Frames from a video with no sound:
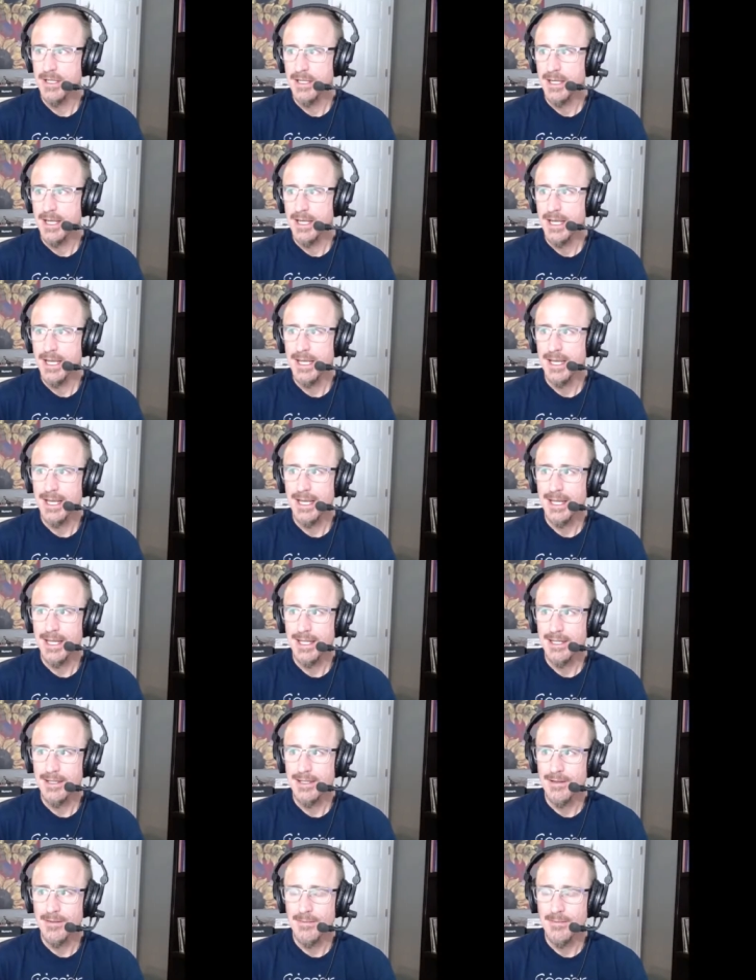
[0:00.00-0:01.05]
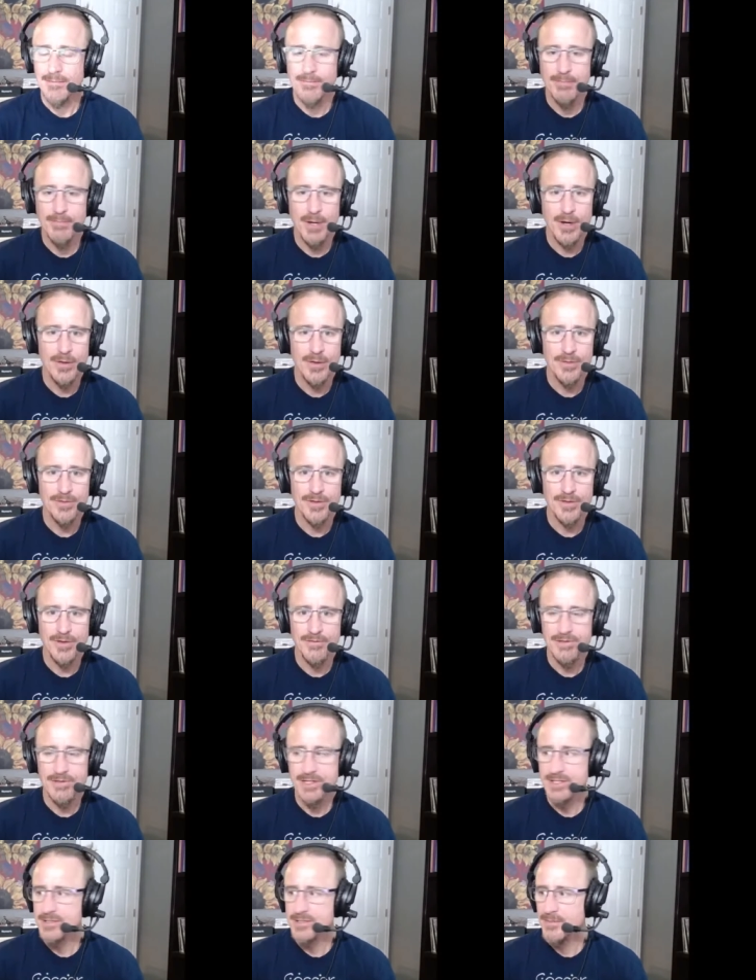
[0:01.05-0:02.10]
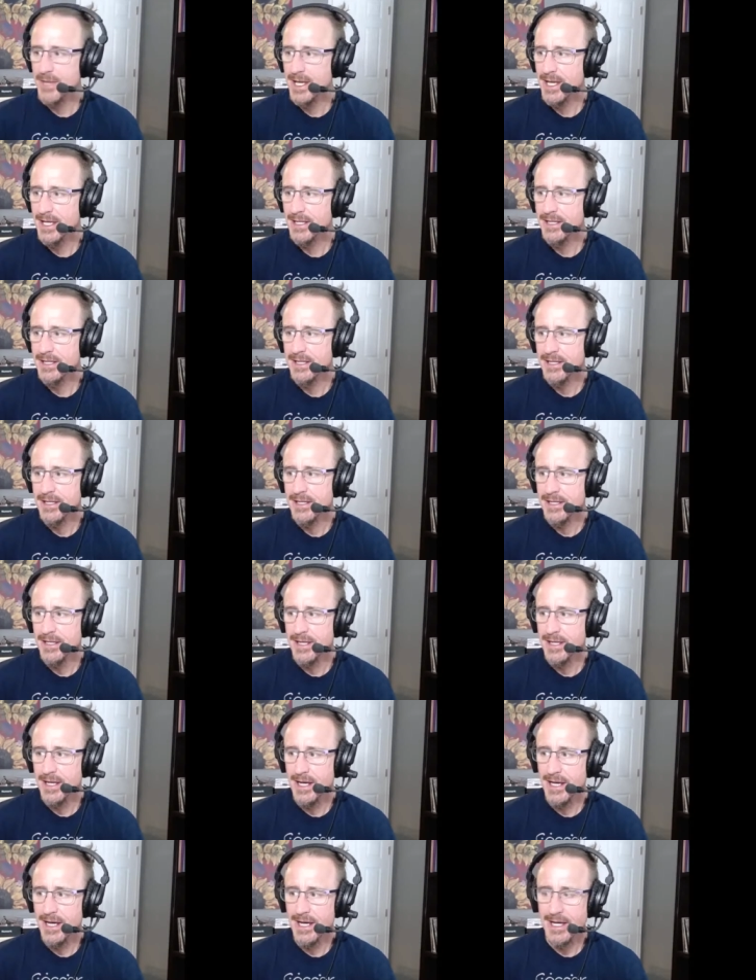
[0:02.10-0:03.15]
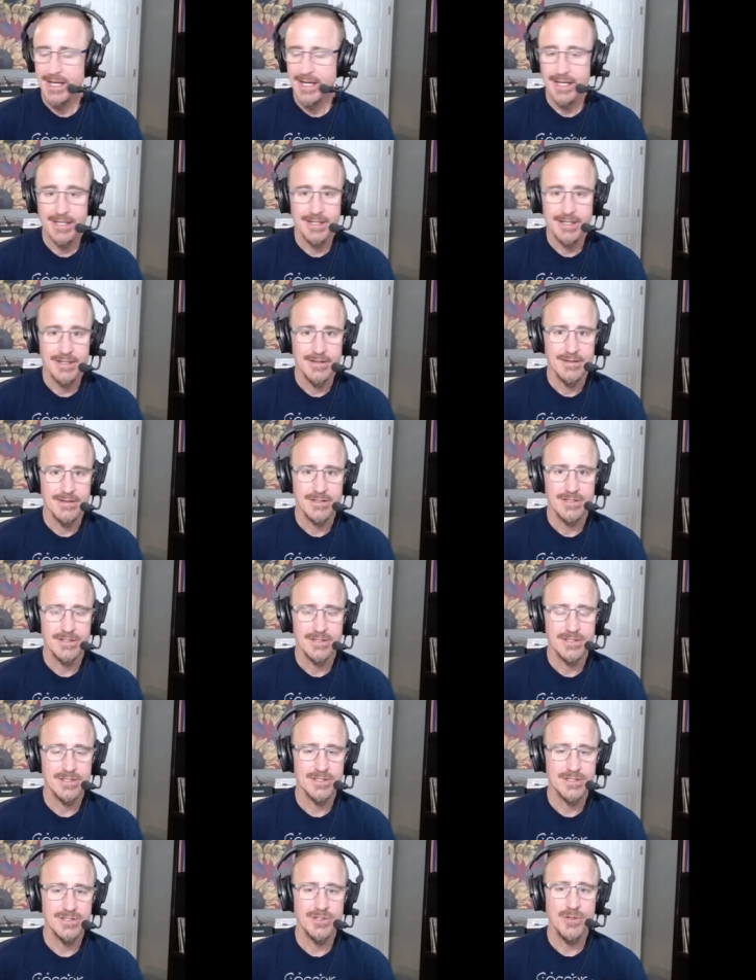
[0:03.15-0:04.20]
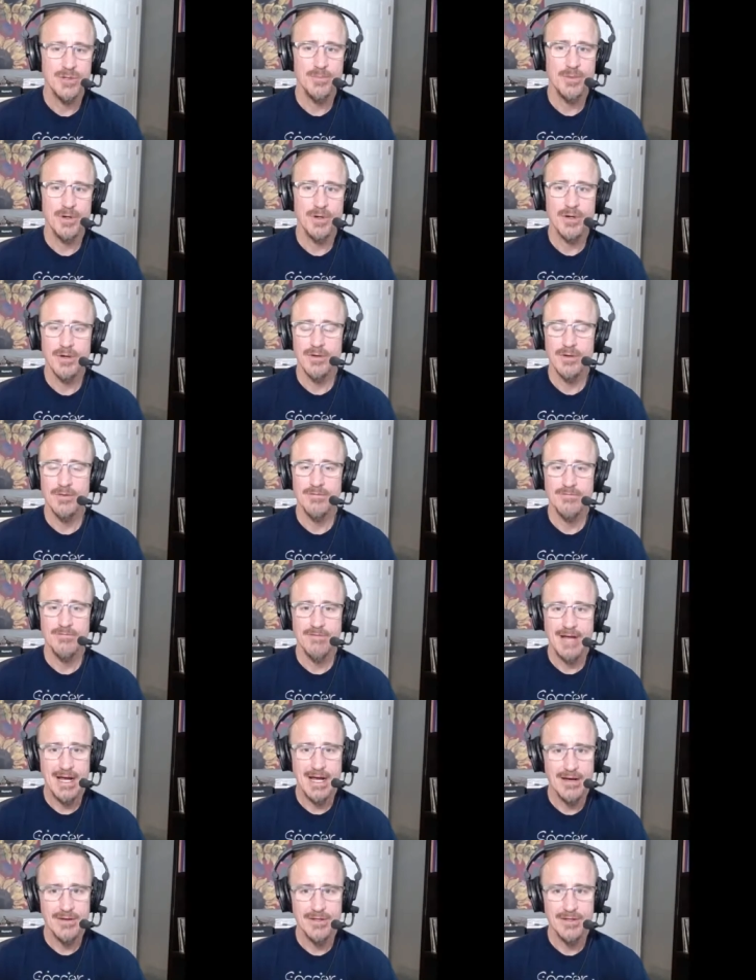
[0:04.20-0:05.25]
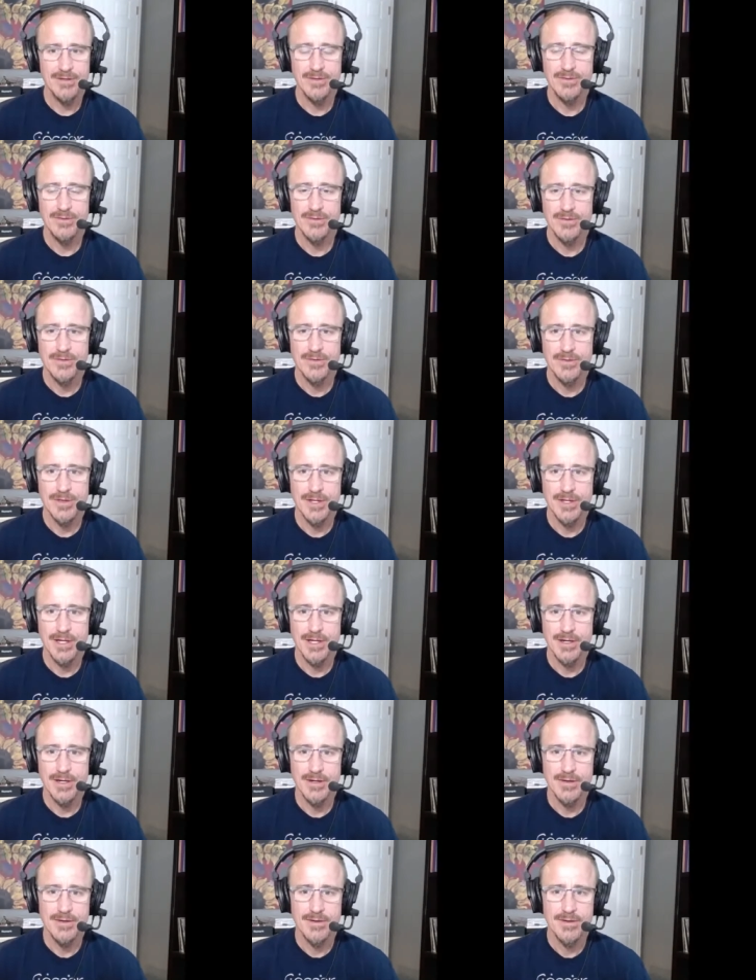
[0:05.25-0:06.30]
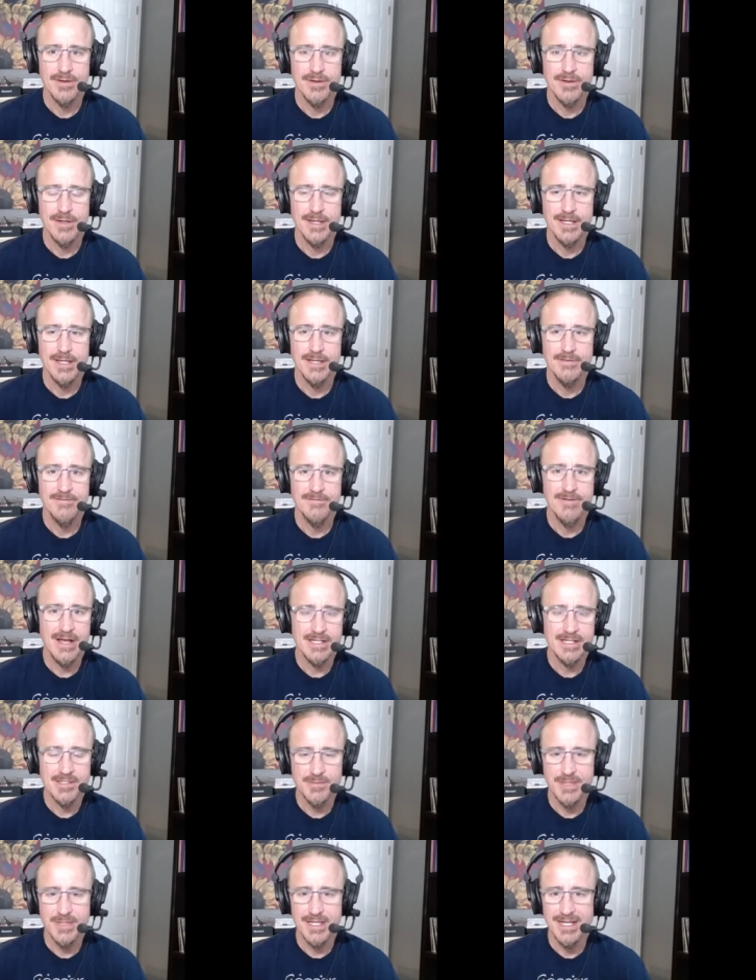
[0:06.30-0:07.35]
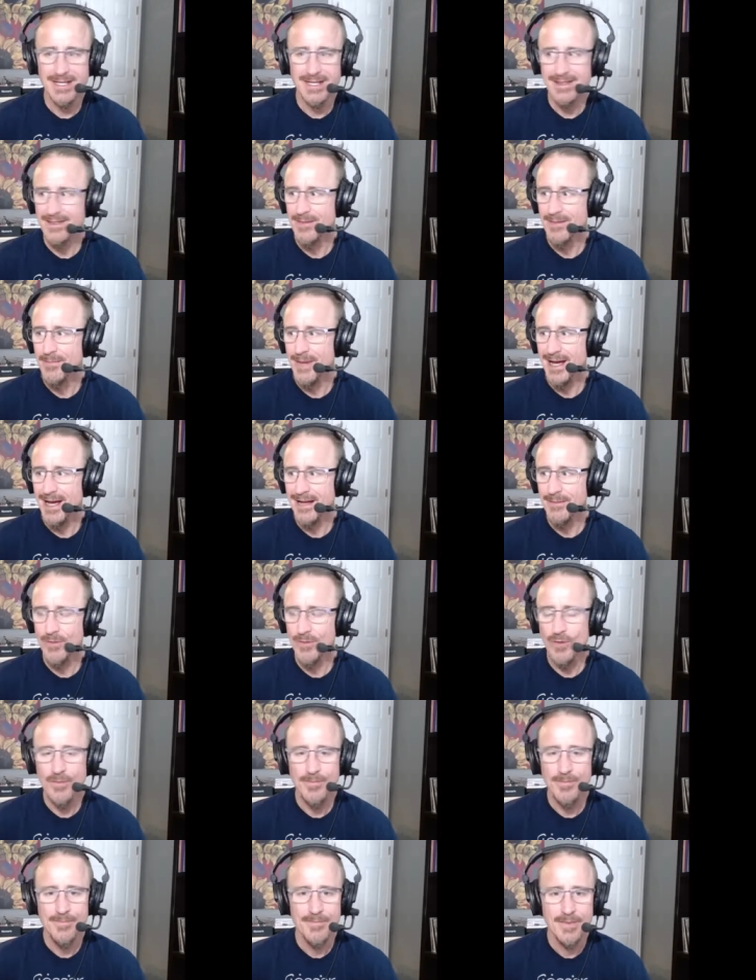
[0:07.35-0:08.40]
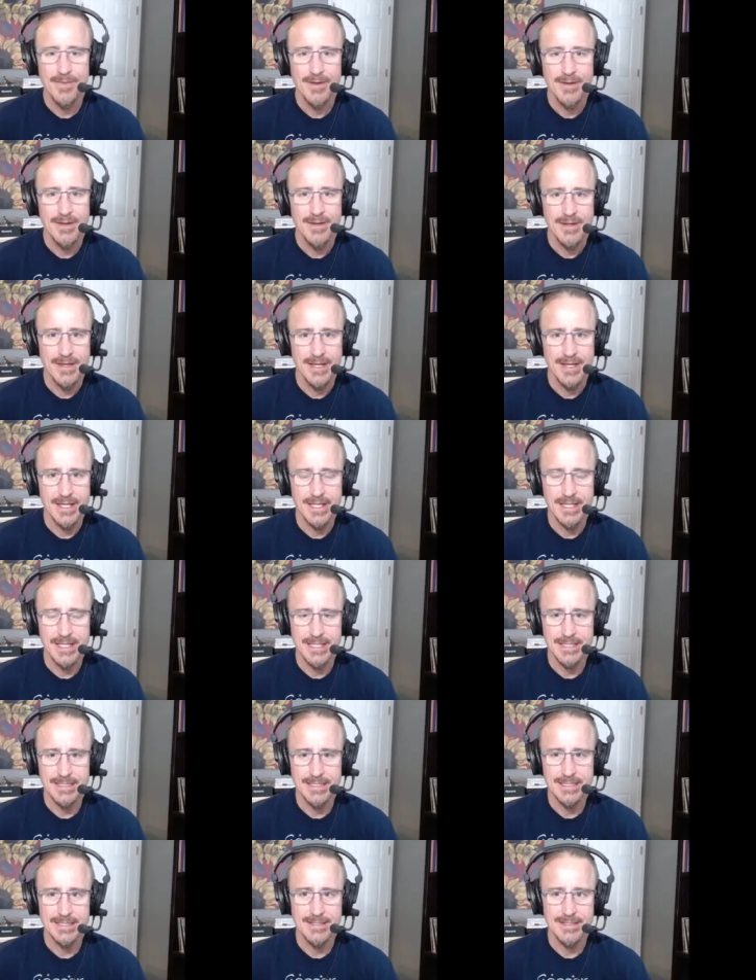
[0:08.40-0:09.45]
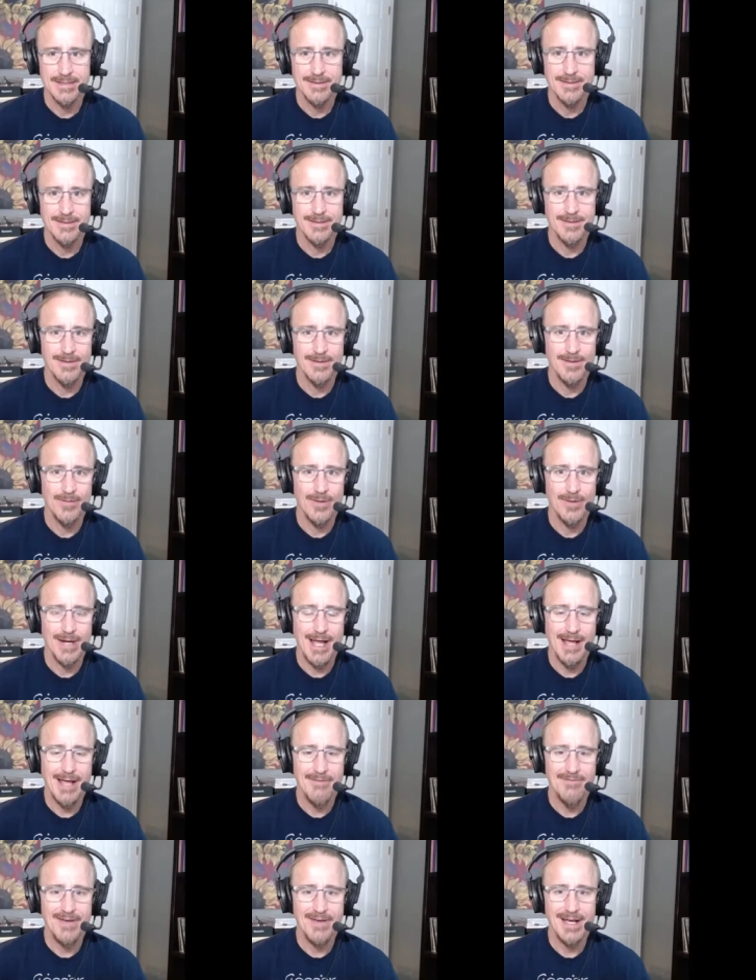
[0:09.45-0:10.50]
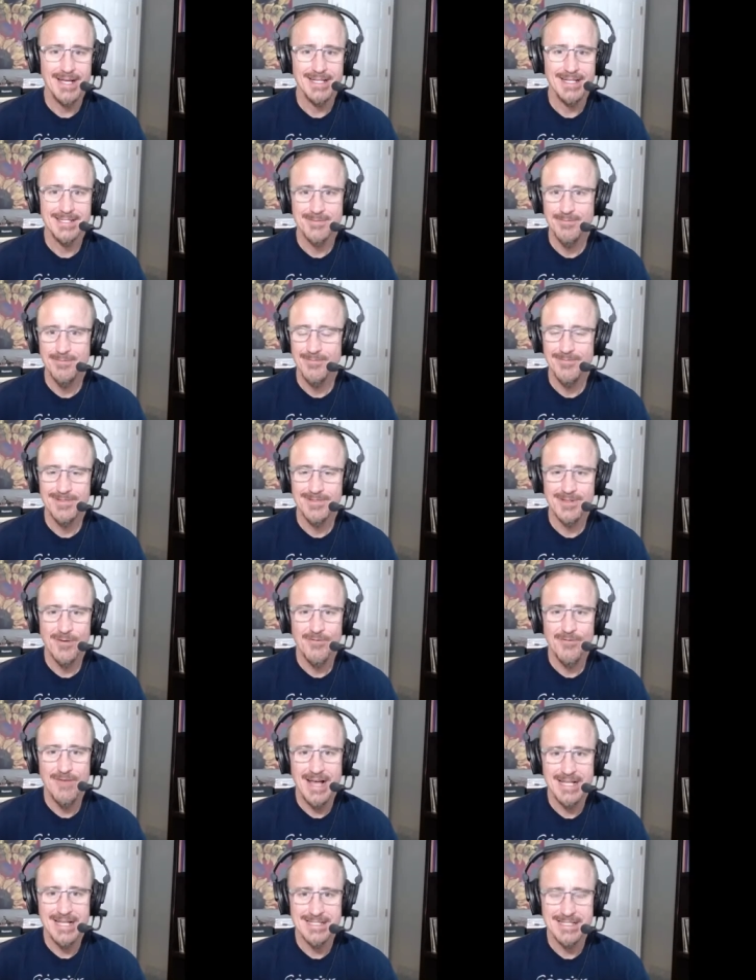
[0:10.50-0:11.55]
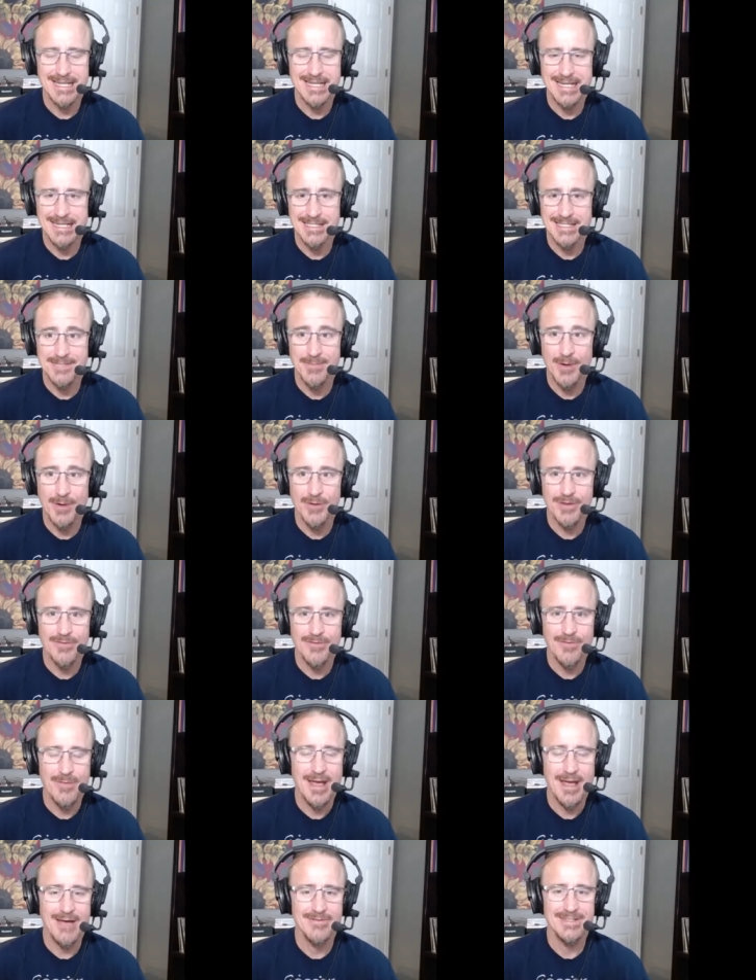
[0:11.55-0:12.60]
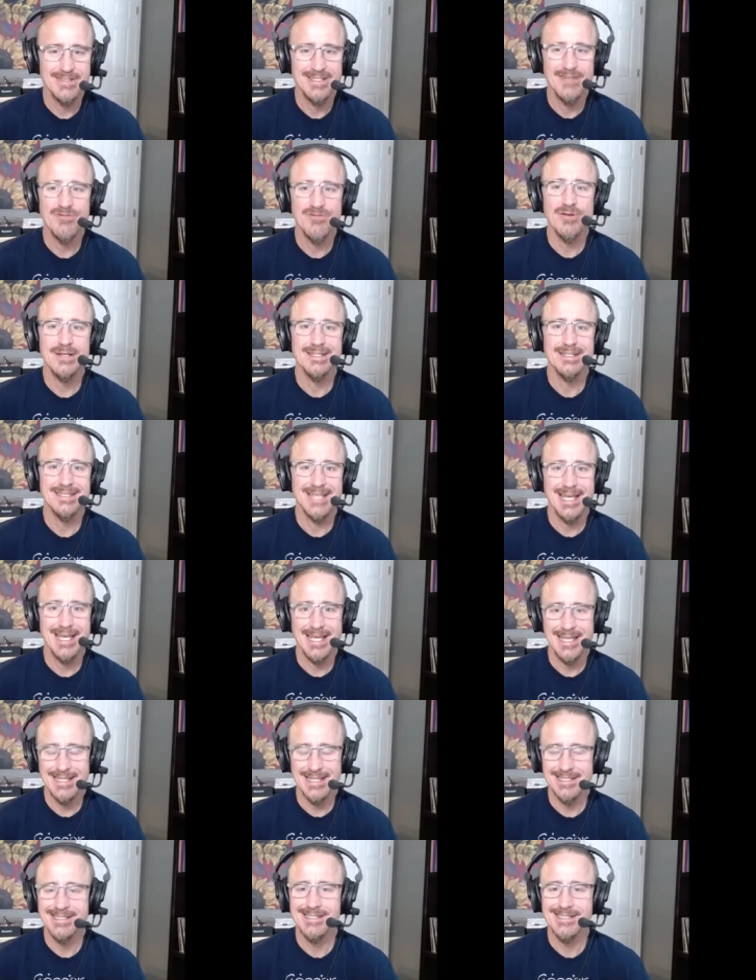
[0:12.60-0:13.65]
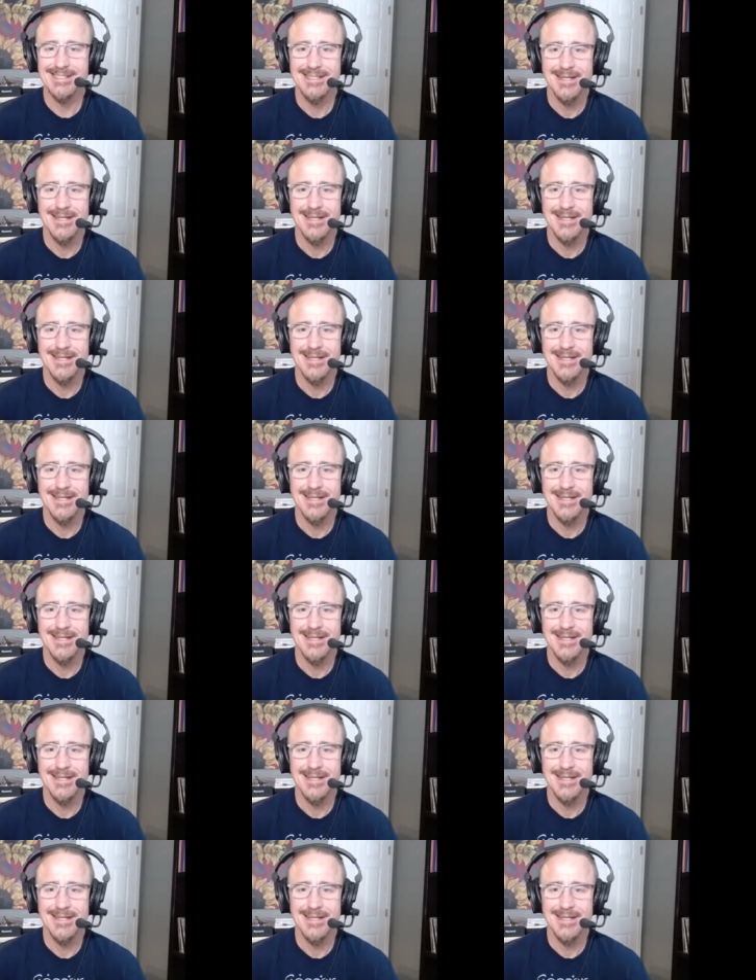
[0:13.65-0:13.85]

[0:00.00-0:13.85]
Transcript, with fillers: And both of these men, I super value their investment in the Bible. And what I find is so fascinating is both of them have different takes